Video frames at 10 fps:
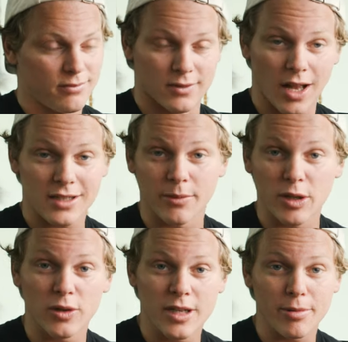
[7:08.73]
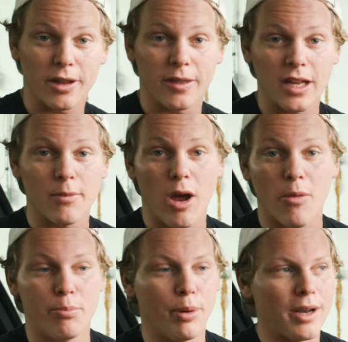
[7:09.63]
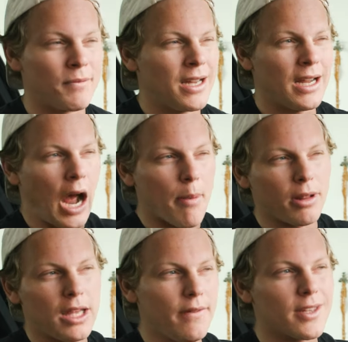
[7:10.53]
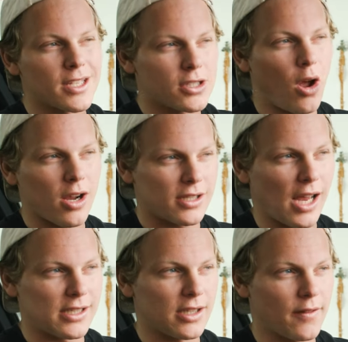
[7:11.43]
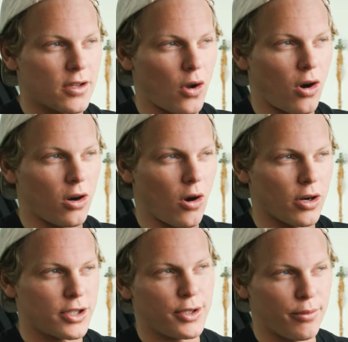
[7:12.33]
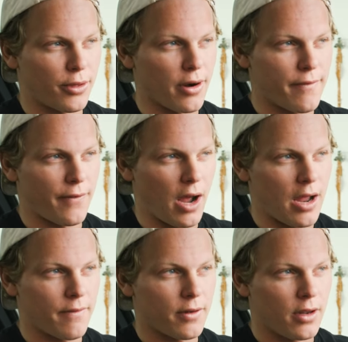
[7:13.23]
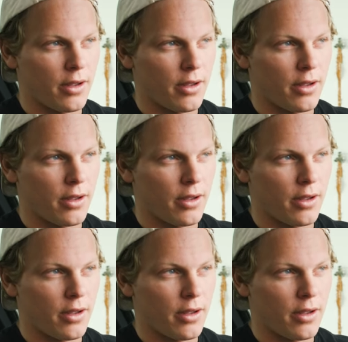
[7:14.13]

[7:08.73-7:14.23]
Not something you typically think about, but I believe the stock sizes of this car are 235